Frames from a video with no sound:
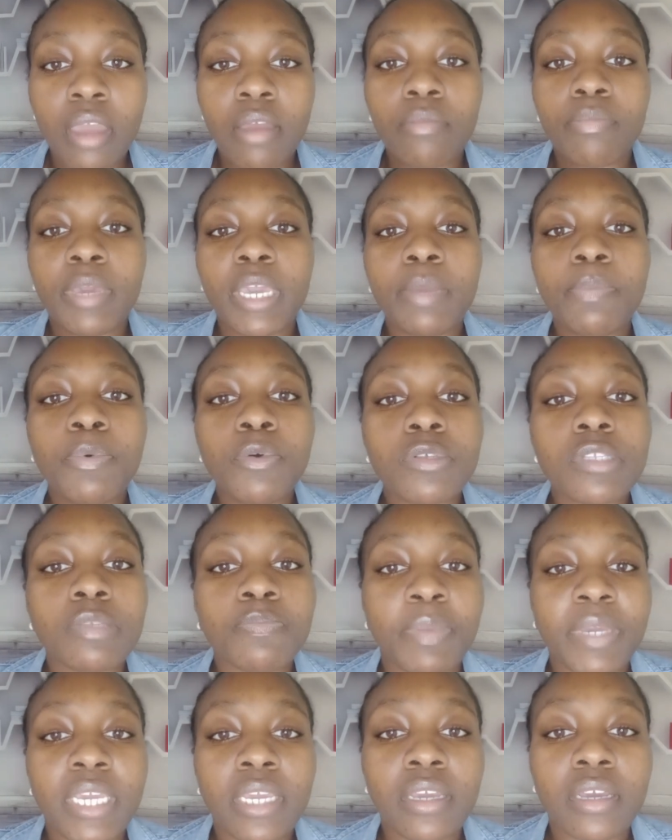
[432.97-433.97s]
People
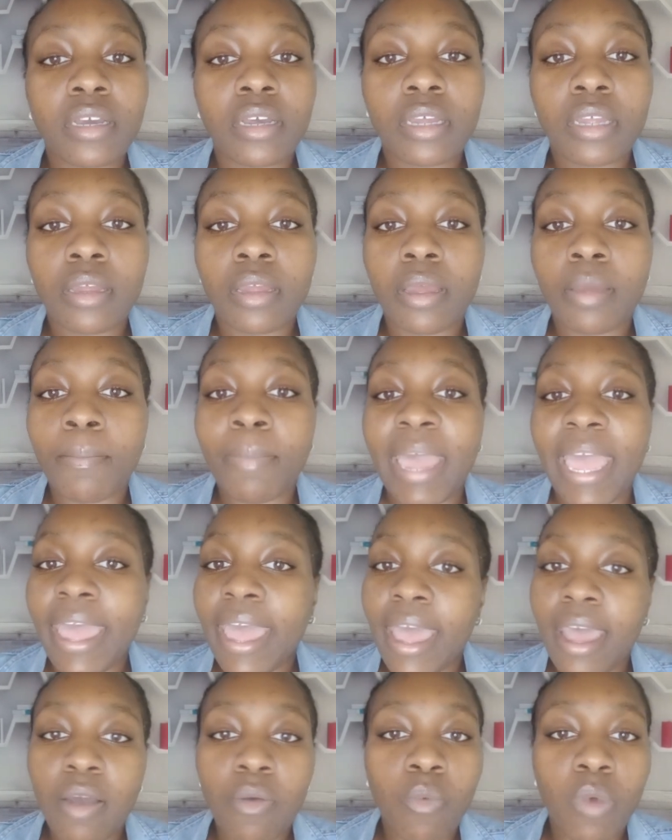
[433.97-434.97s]
speak
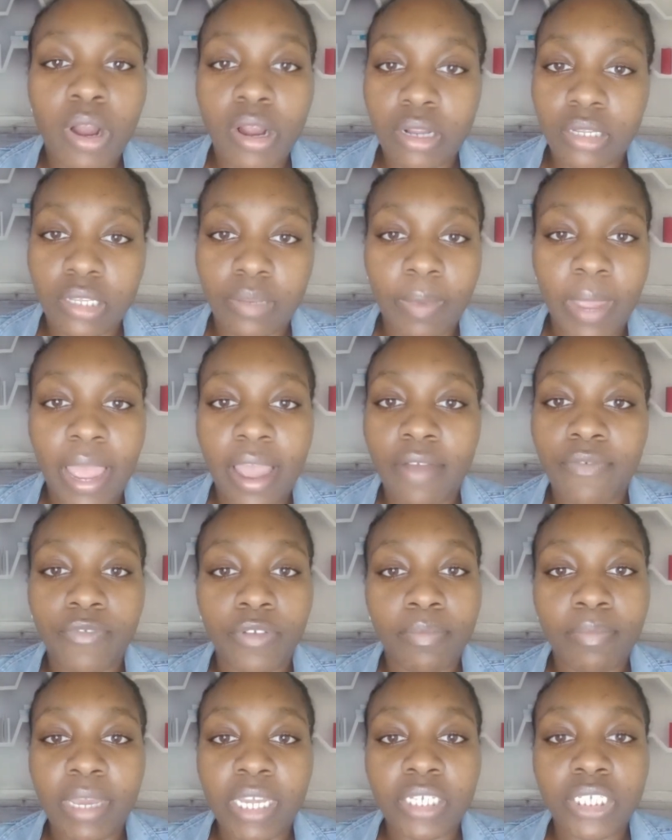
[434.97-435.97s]
bad words of
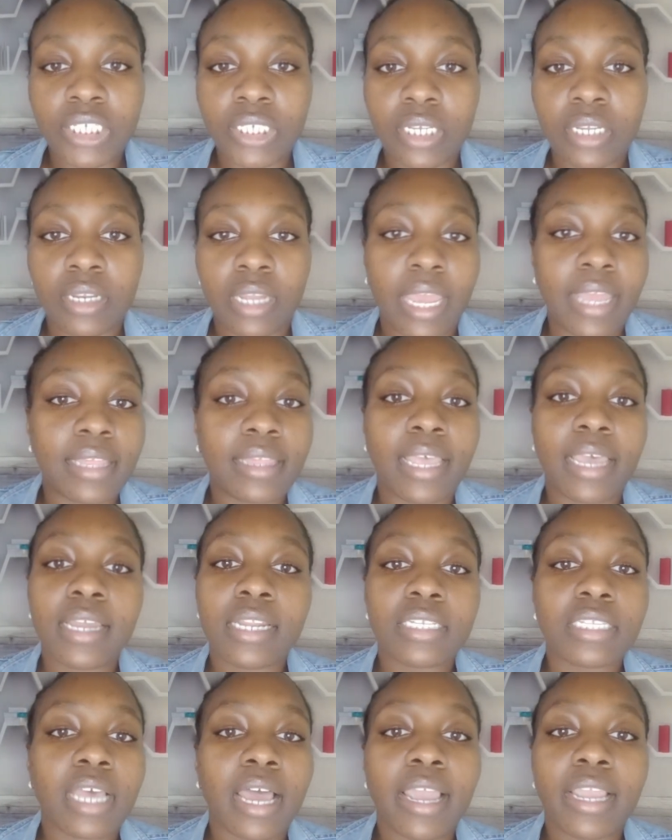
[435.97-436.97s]
affirmation, and that
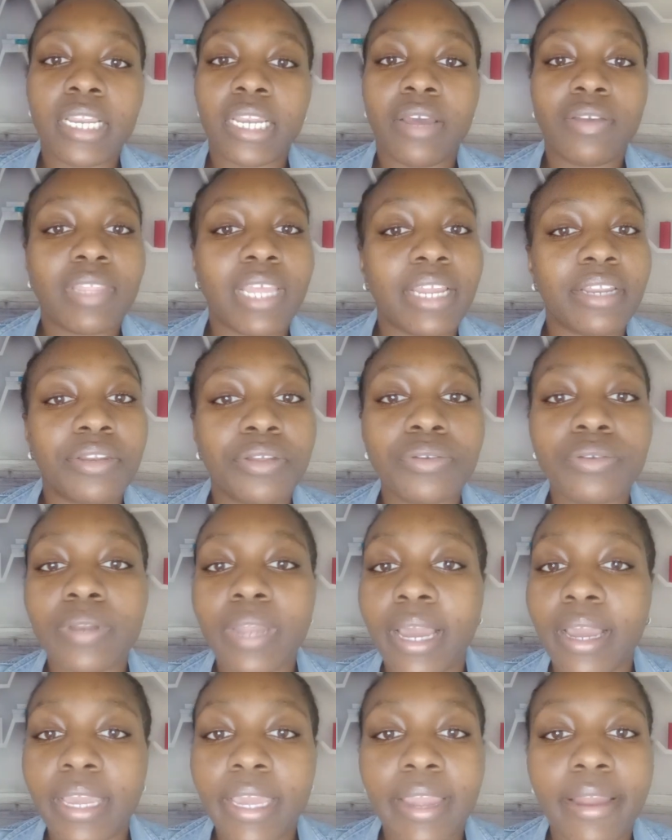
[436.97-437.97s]
is how you know they do
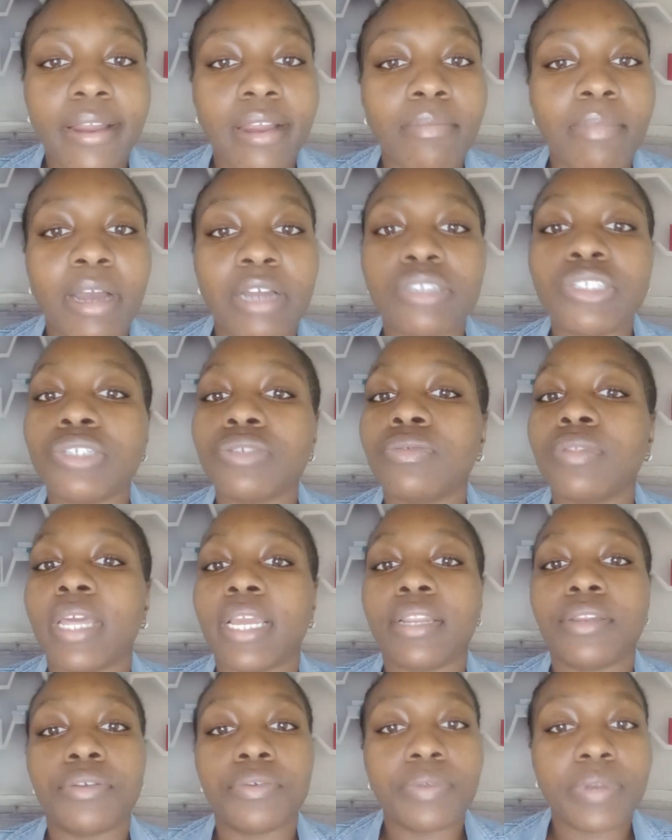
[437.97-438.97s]
not care about you.
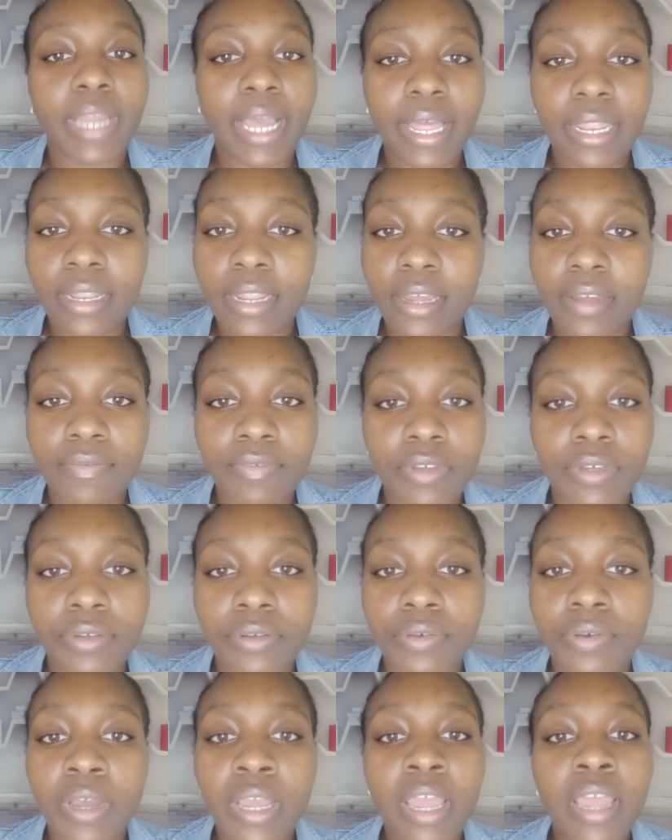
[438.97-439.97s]
They do not love
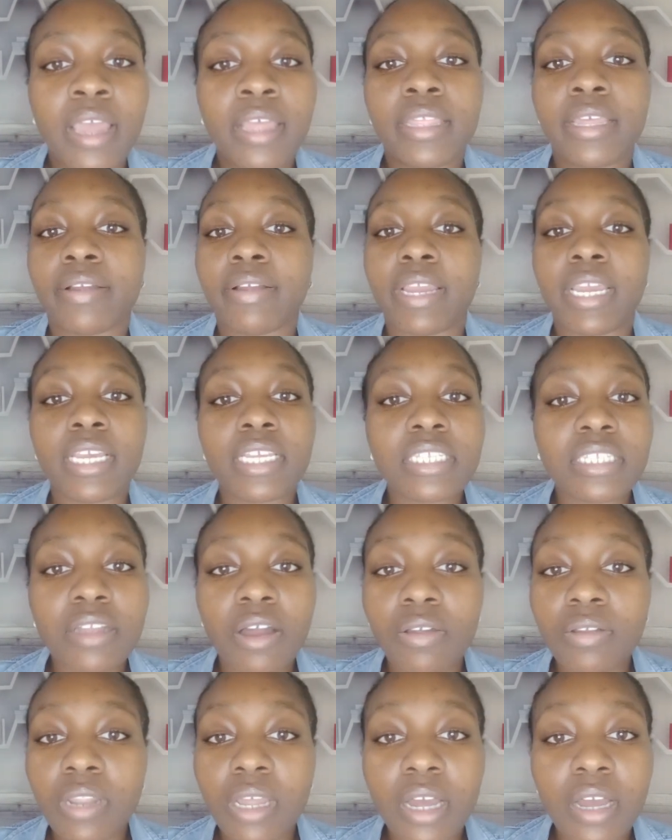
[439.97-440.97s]
you. There is
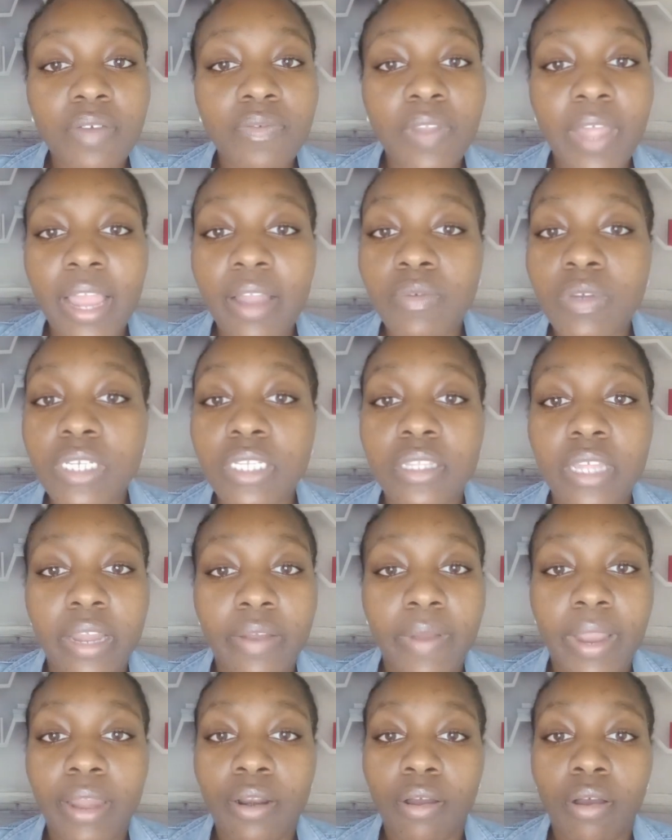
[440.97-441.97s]
no love language
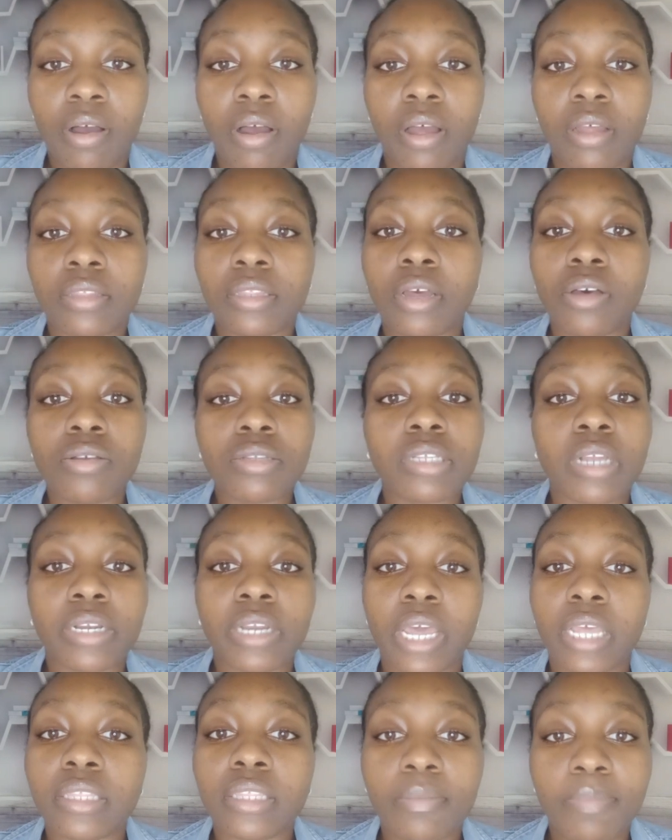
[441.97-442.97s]
there at all. Those are
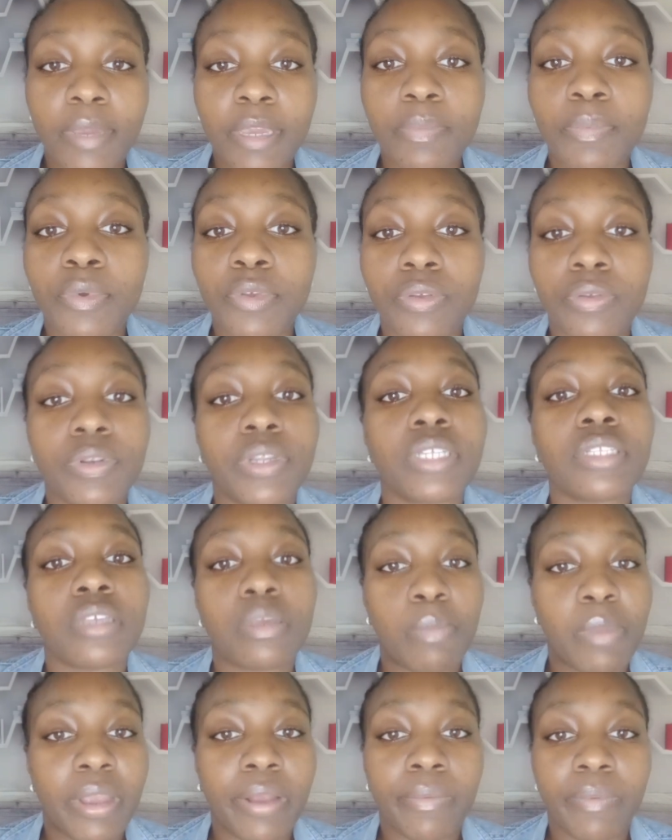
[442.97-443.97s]
not the people you need to
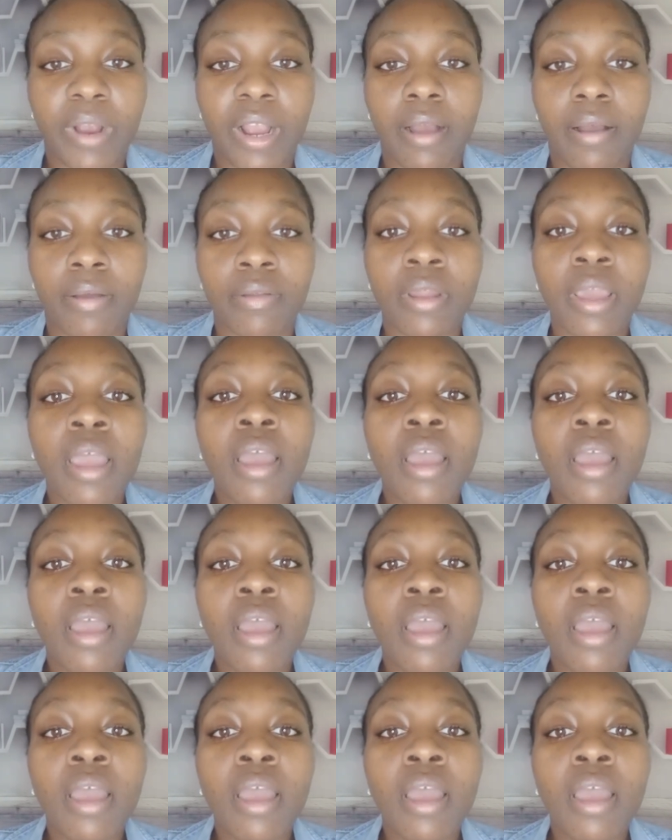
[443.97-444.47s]
be around.